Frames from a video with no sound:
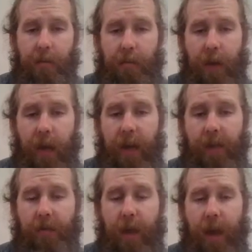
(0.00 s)

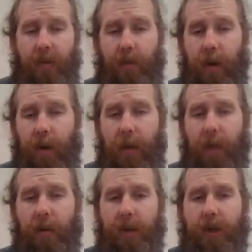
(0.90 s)
middle-aged mechs, we're going to be
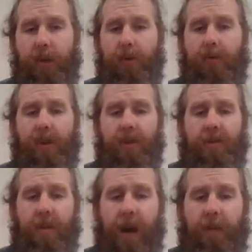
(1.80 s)
able to choose our
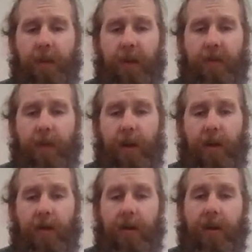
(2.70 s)
spot for our
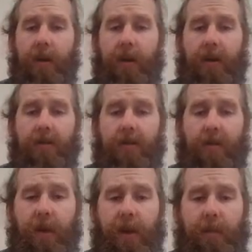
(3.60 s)
spell. So
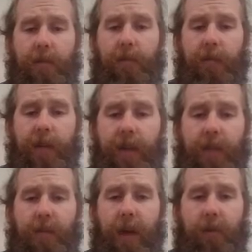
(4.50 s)
we're going to
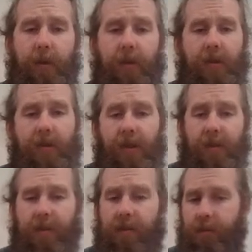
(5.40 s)
really be able to
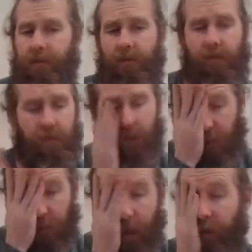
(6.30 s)
just
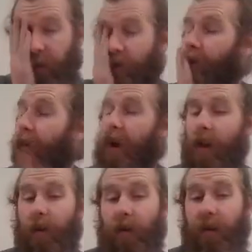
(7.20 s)
special summon
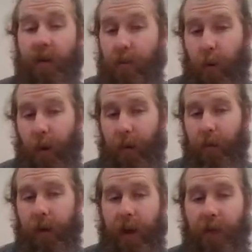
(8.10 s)
all over this board.
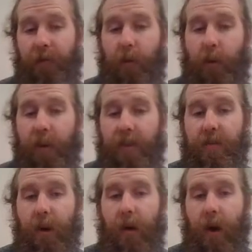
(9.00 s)
We're going to have three
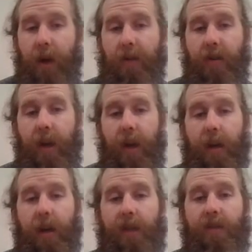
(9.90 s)
spell cards.
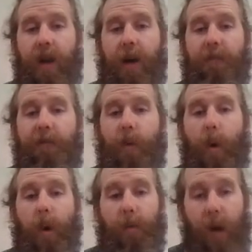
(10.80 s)
He's got
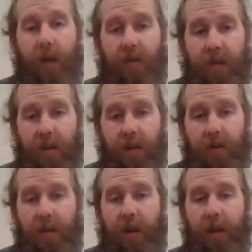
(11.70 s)
four
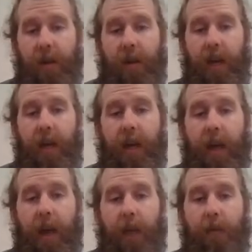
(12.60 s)
monsters in a
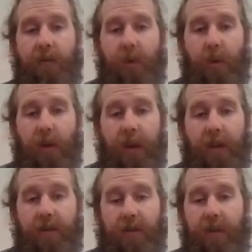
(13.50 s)
game of Duel
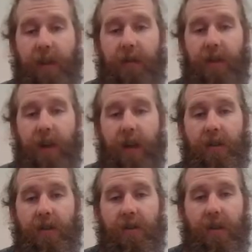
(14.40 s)
Links. Never thought you'd see